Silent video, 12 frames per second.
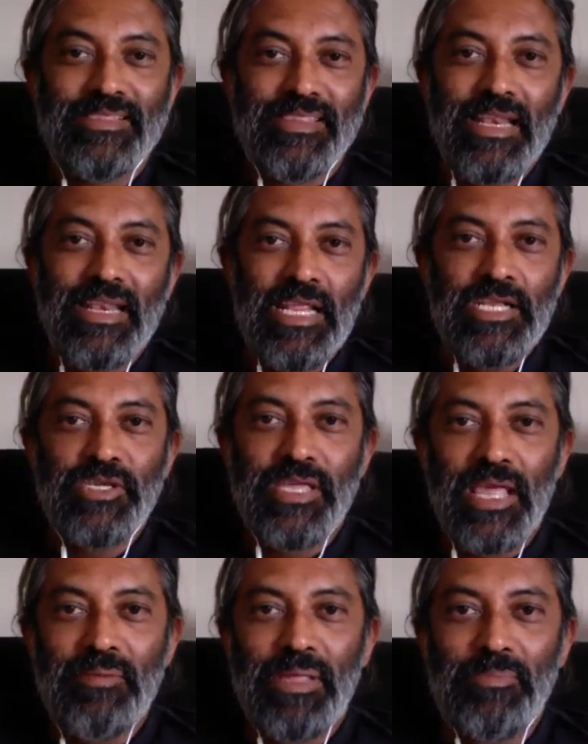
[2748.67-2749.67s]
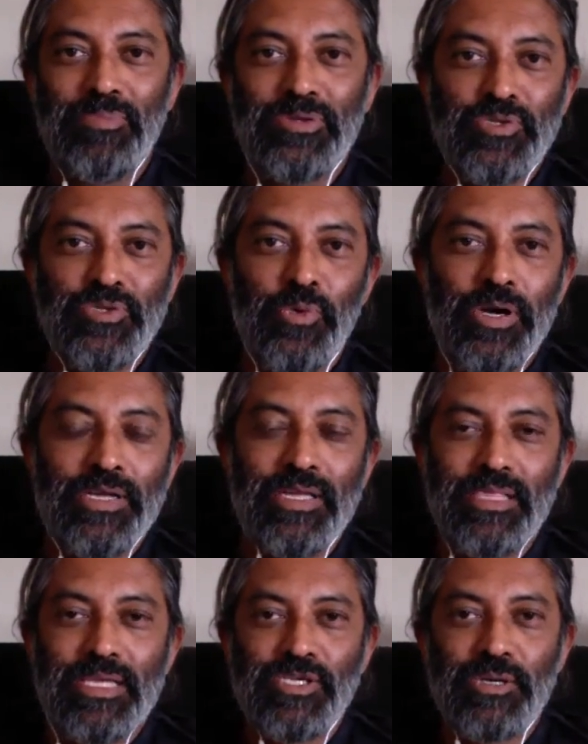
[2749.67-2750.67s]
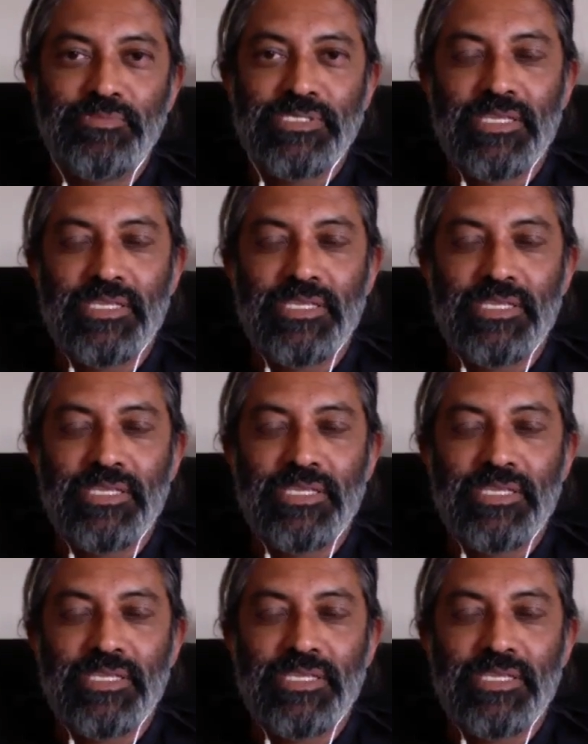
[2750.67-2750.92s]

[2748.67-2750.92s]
they need to get people to work in their shops.